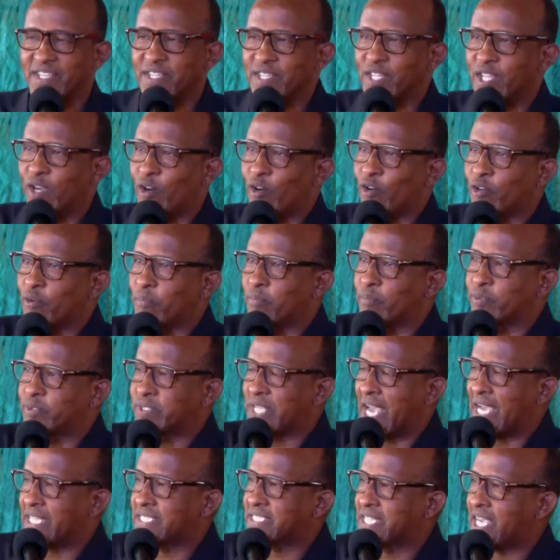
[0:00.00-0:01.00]
The
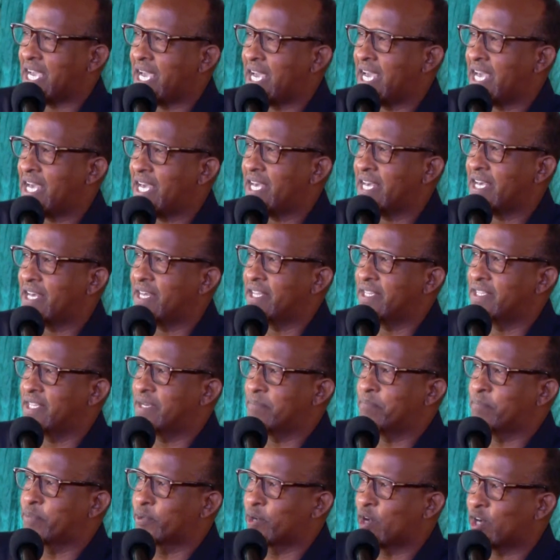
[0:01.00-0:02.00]
omtata, the
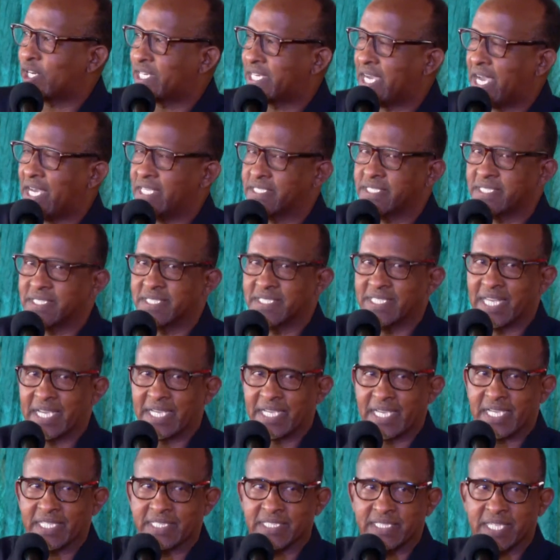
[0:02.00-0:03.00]
brokers, the
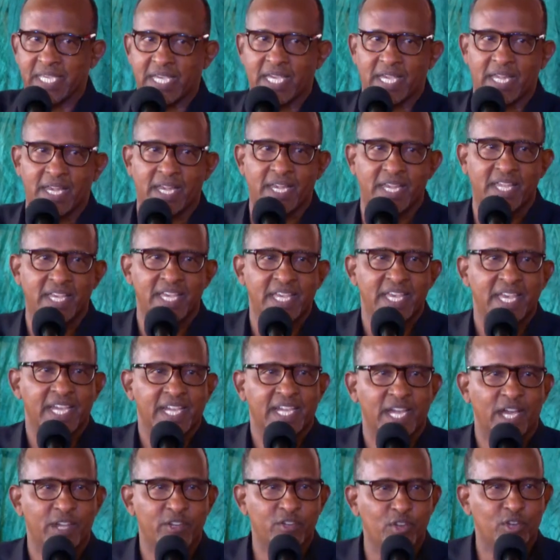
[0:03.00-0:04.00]
cartel
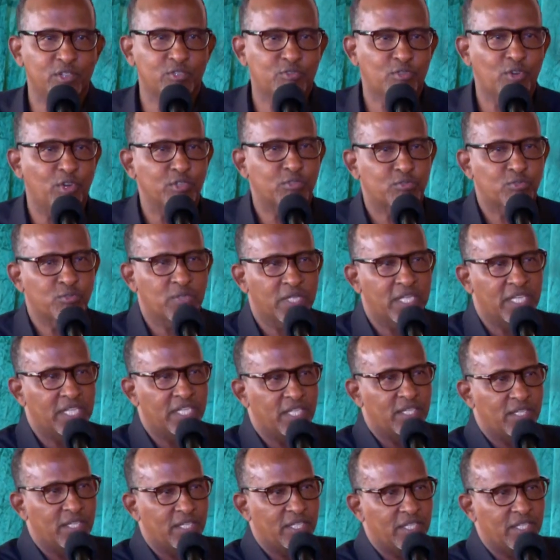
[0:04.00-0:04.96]
cannot go to the